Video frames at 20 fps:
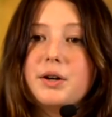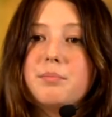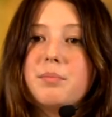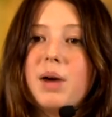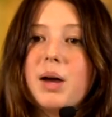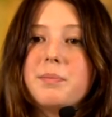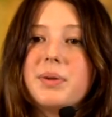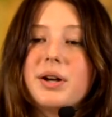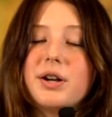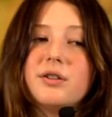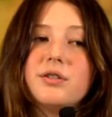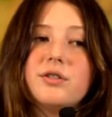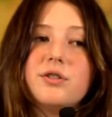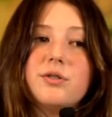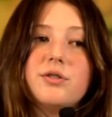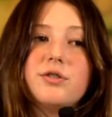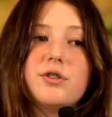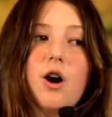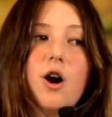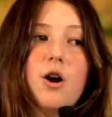My parents
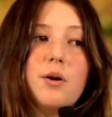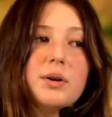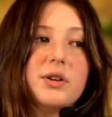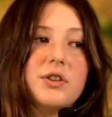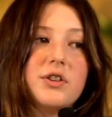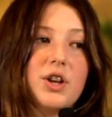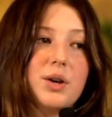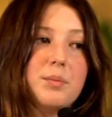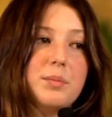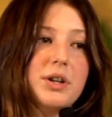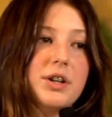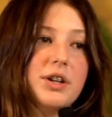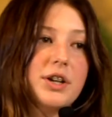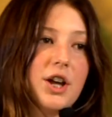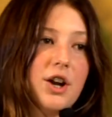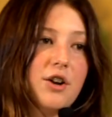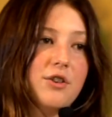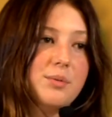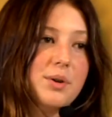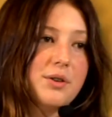used to always tell me to
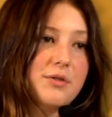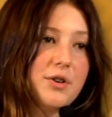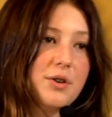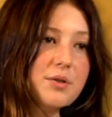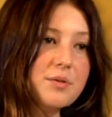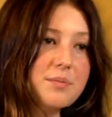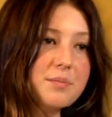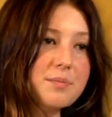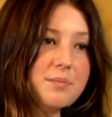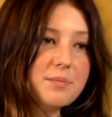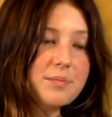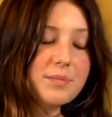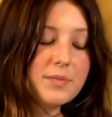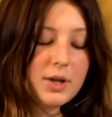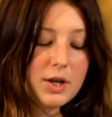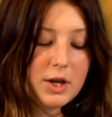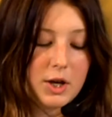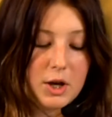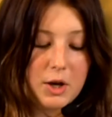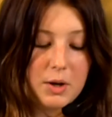get off my phone.
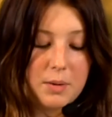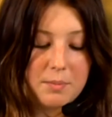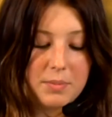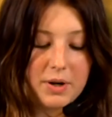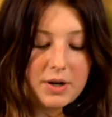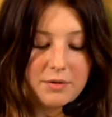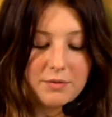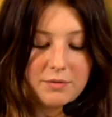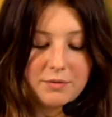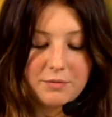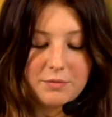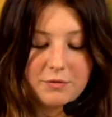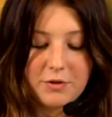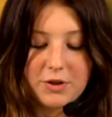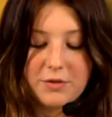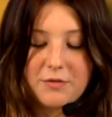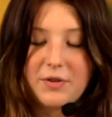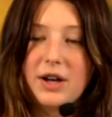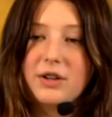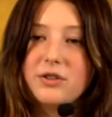But for
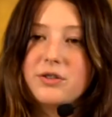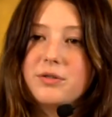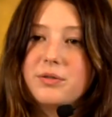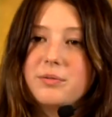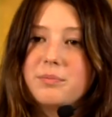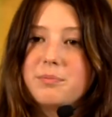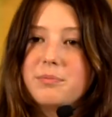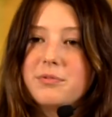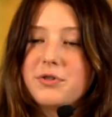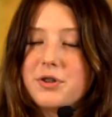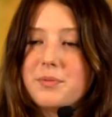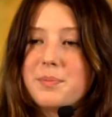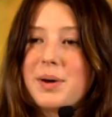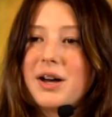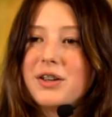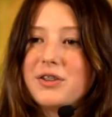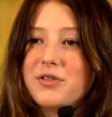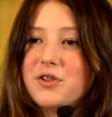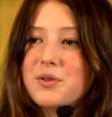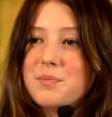the, fast, for the
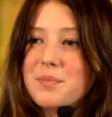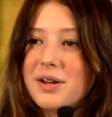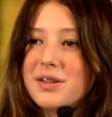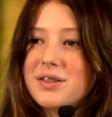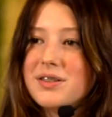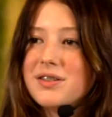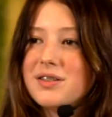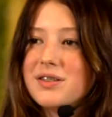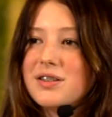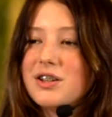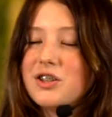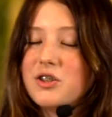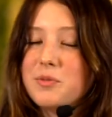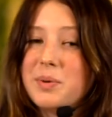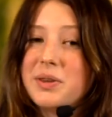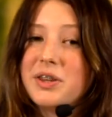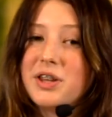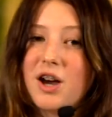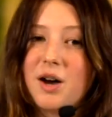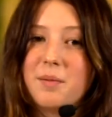past few months, it's
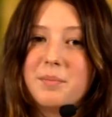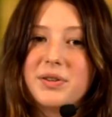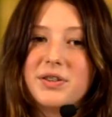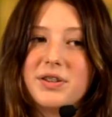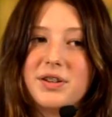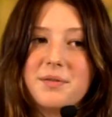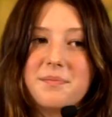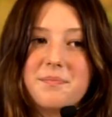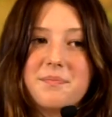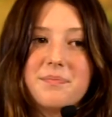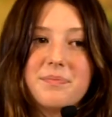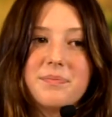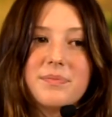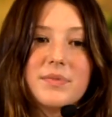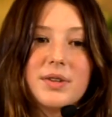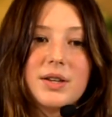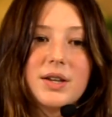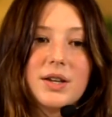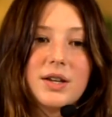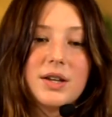been the opposite.
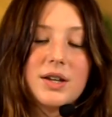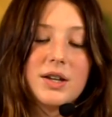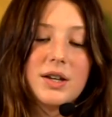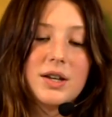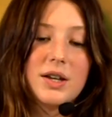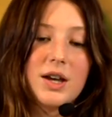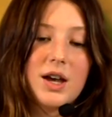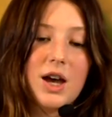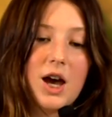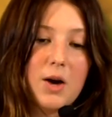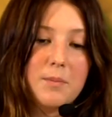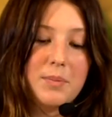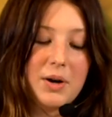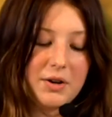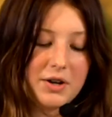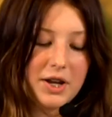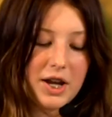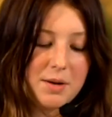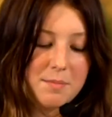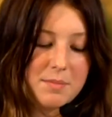
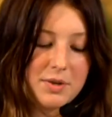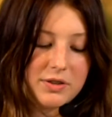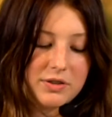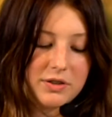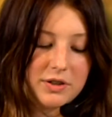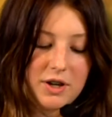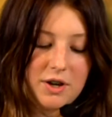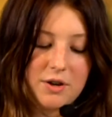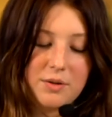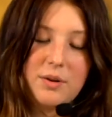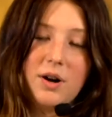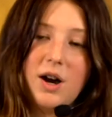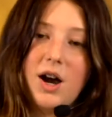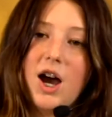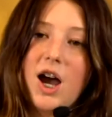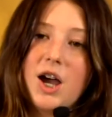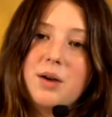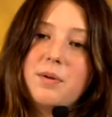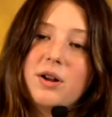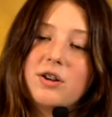About eight months ago,
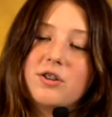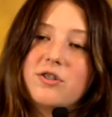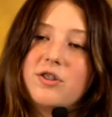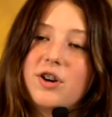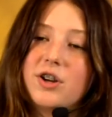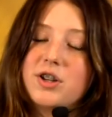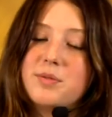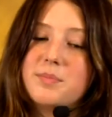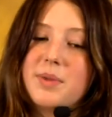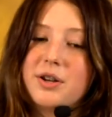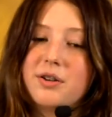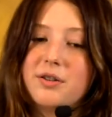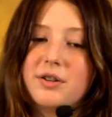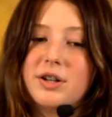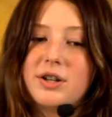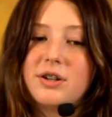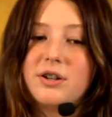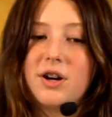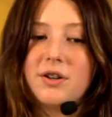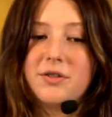I watched a
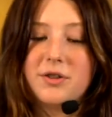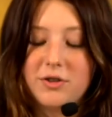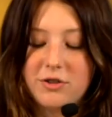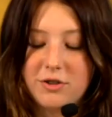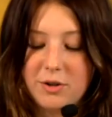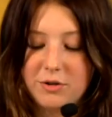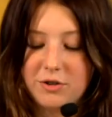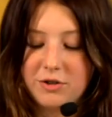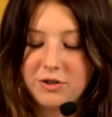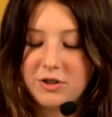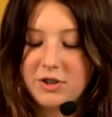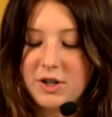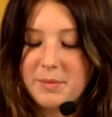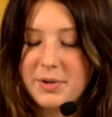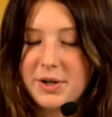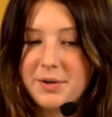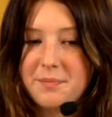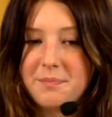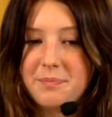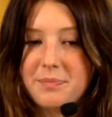documentary called The Social
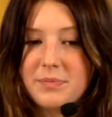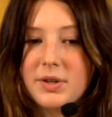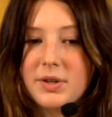Dilemma.